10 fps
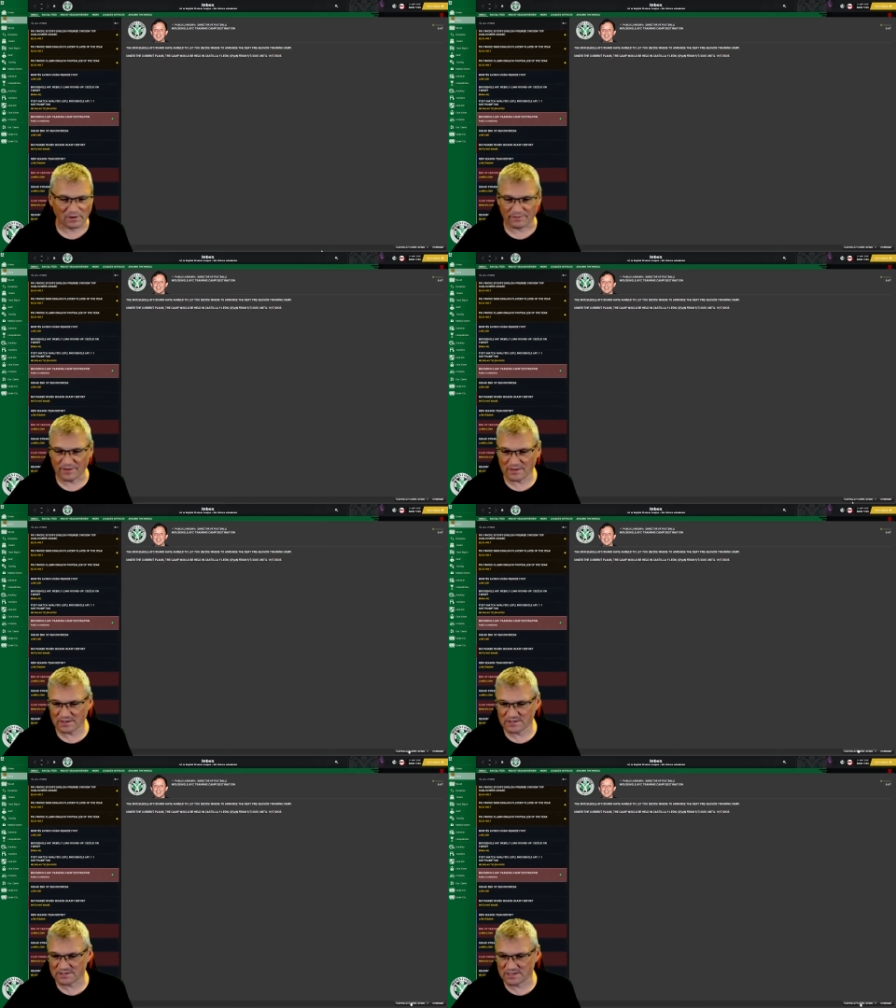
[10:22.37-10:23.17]
I
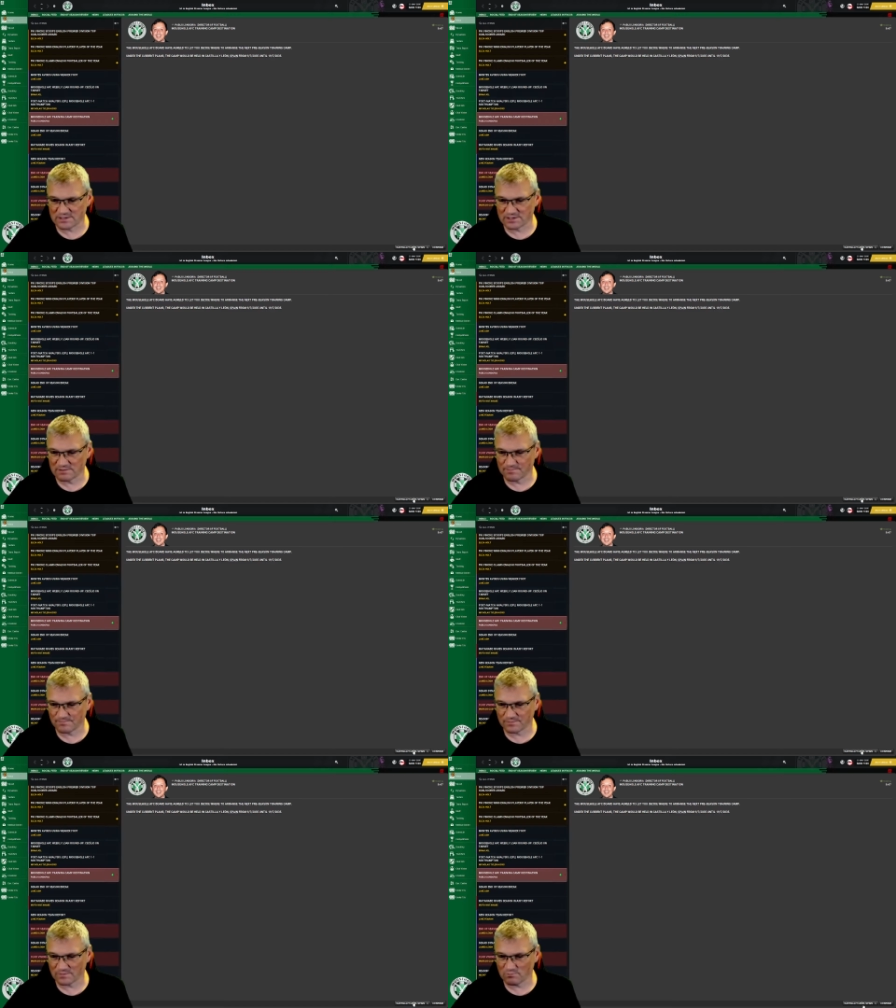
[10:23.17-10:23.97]
think this season
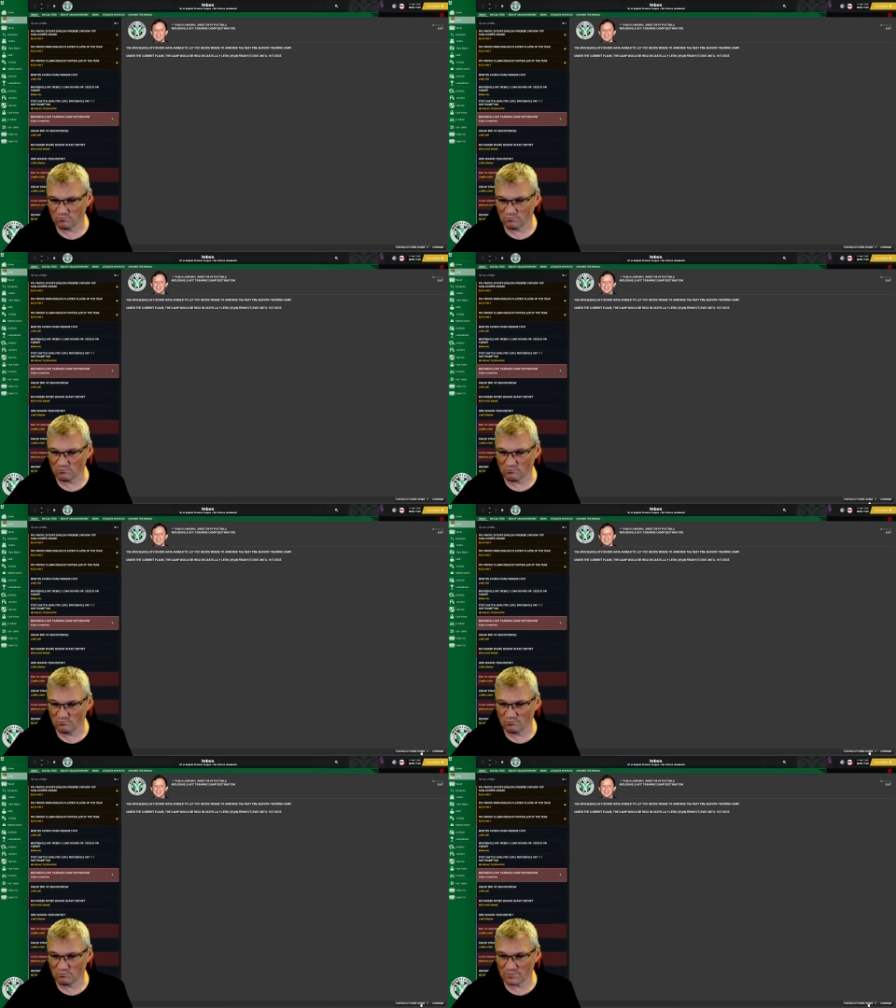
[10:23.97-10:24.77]

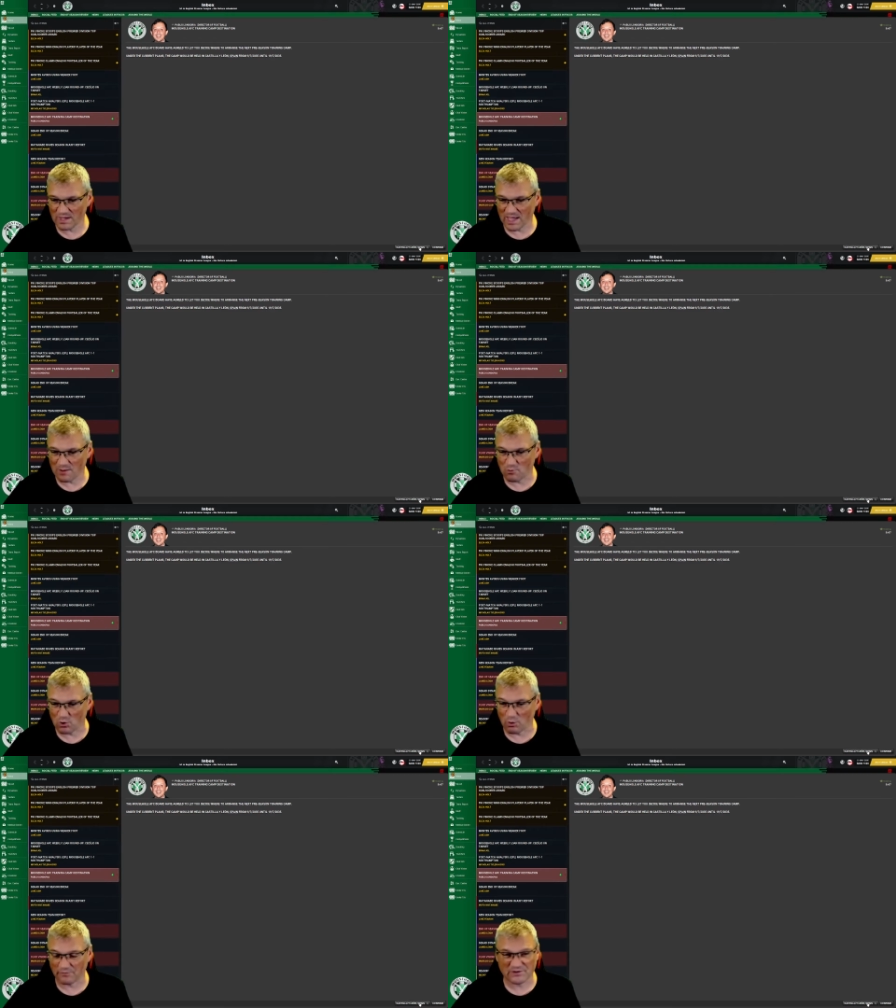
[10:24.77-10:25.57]
yeah,
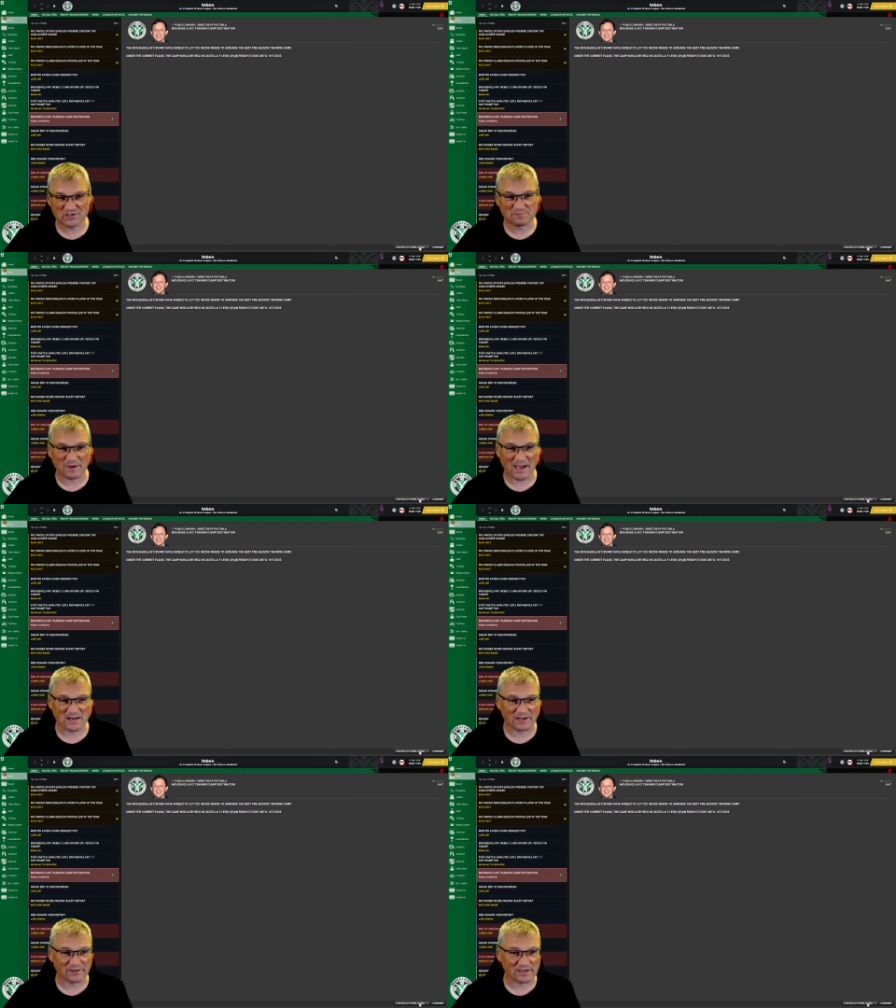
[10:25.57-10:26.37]
we'll go off to
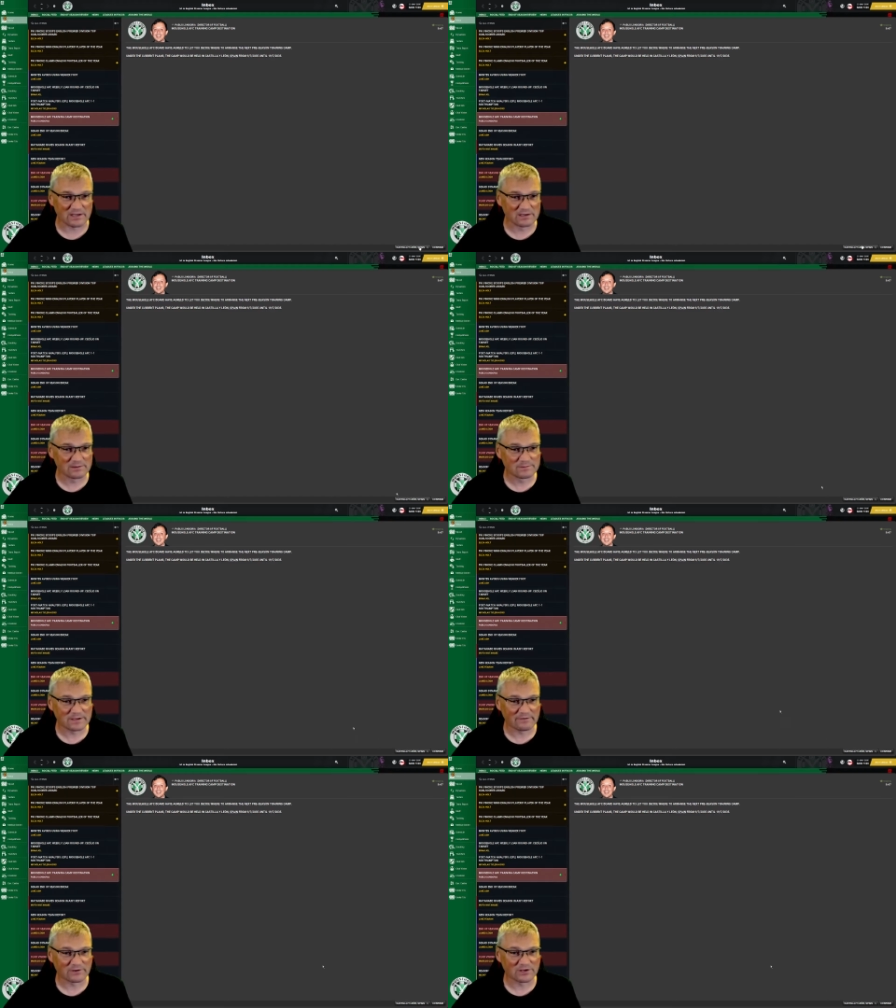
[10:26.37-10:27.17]
Spain, I think.
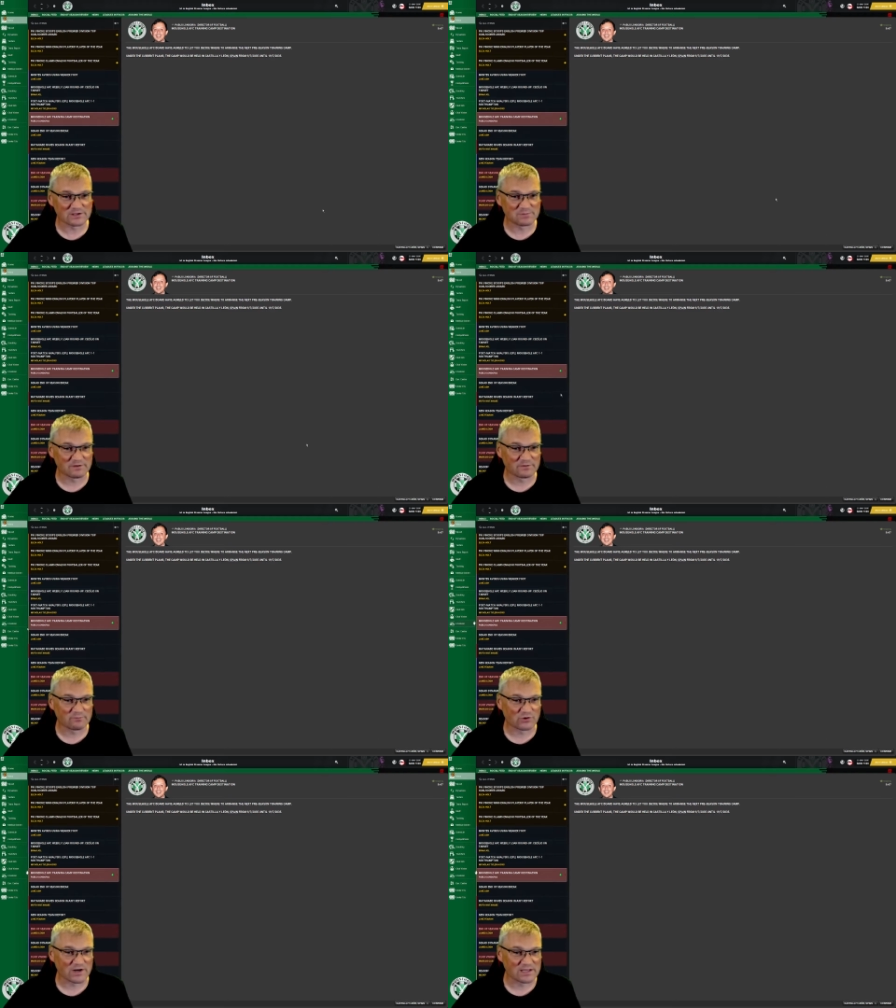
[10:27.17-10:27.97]
Have a nice bit of
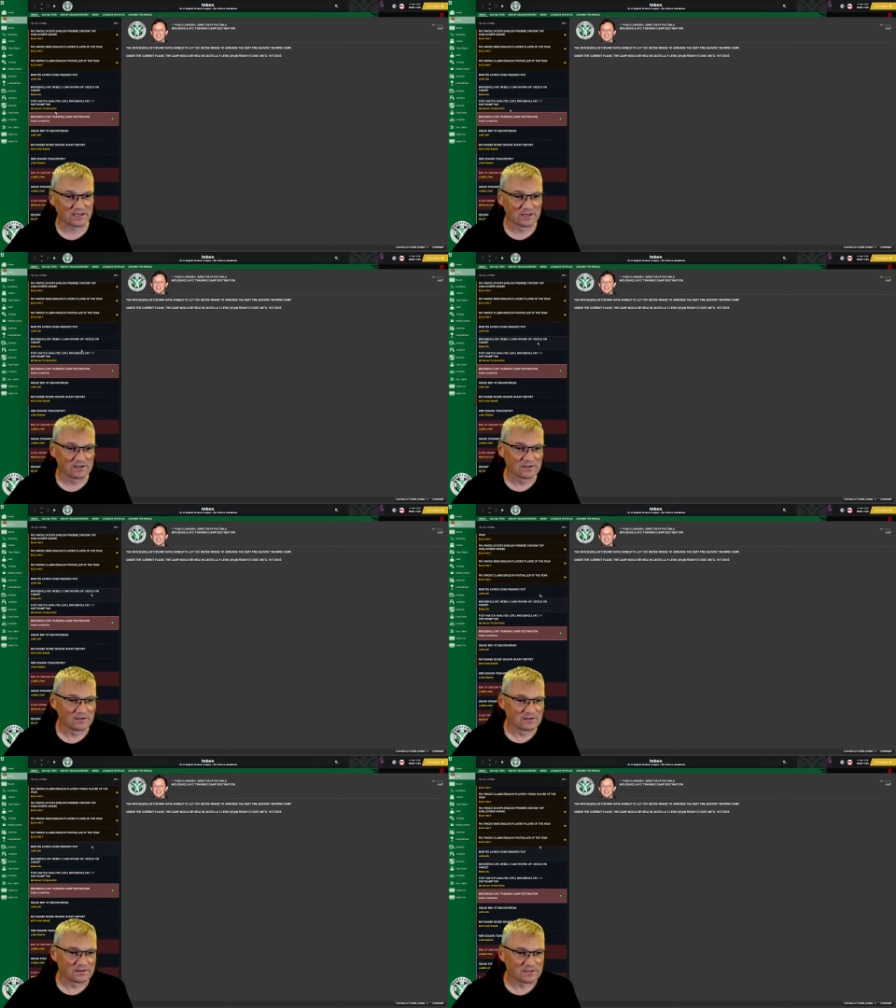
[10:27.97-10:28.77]
a break.
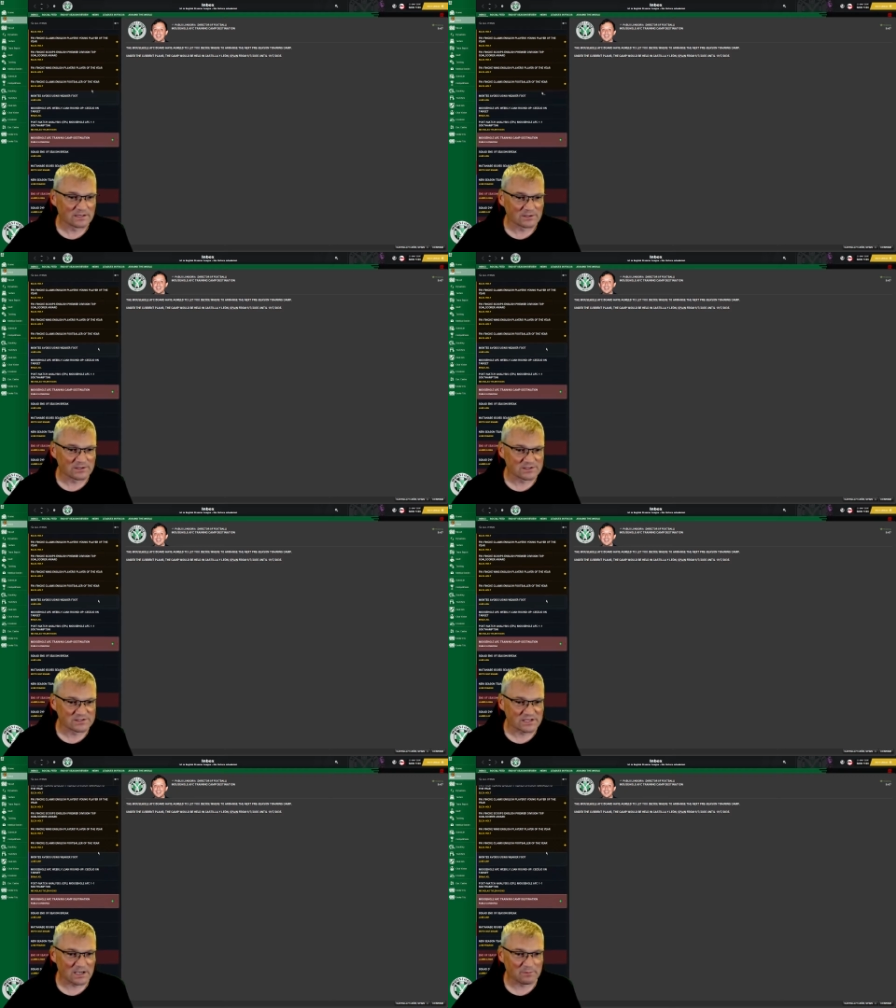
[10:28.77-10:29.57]
Now, it
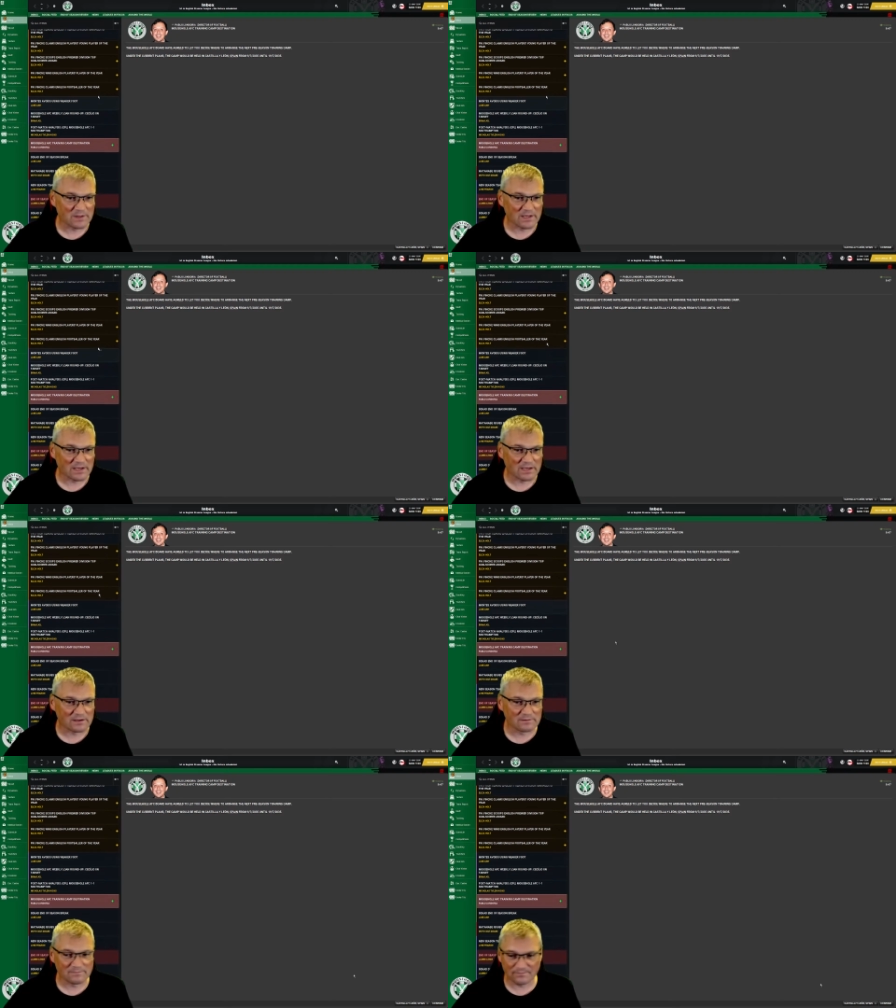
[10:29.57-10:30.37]
does say up there.